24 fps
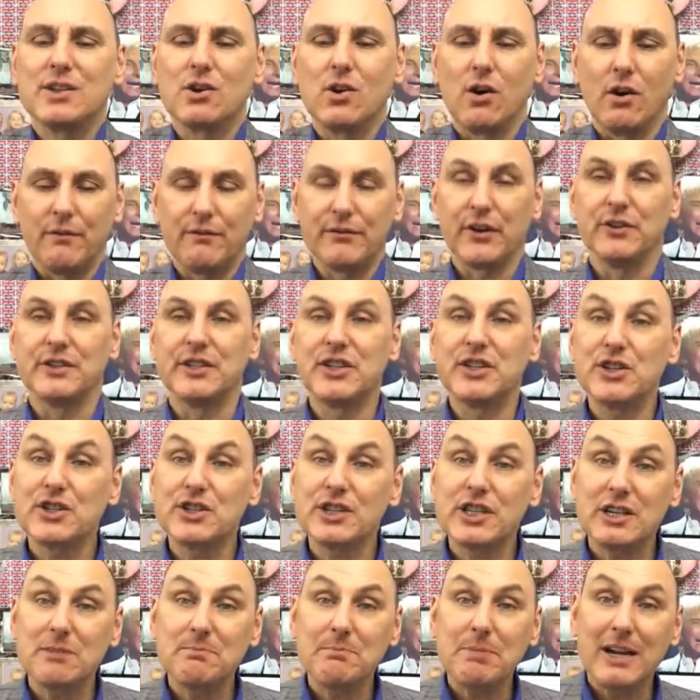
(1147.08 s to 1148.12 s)
got for you. Did you
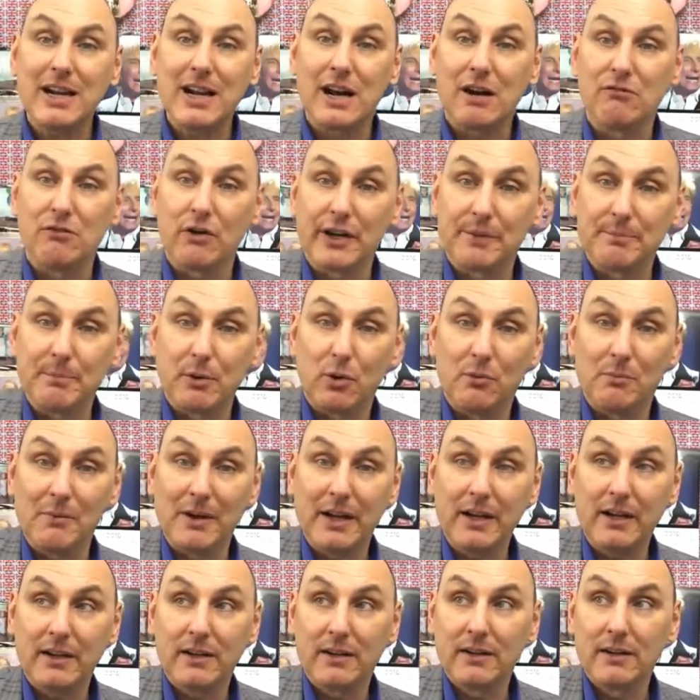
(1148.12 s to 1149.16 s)
see the pillow Ronnie bought
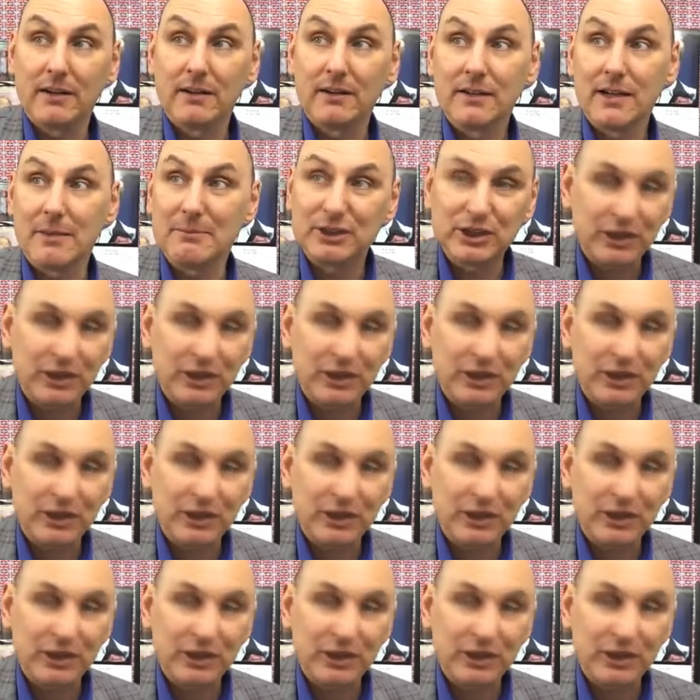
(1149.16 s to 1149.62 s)
me? Let me